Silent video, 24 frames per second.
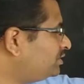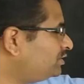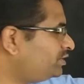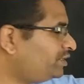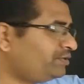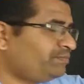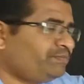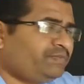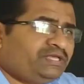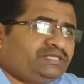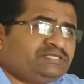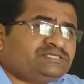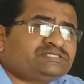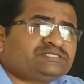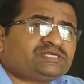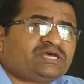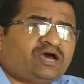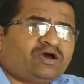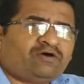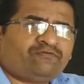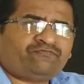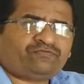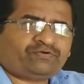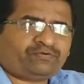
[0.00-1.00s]
That means
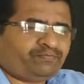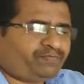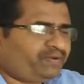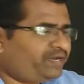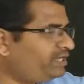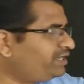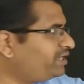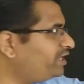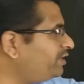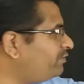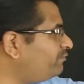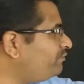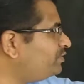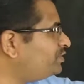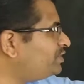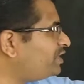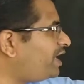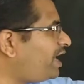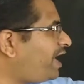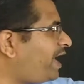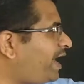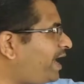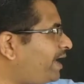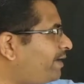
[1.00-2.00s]
after beaten with
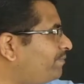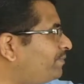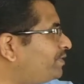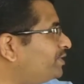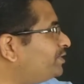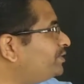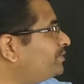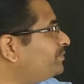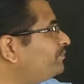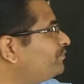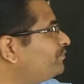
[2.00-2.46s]
a hammer,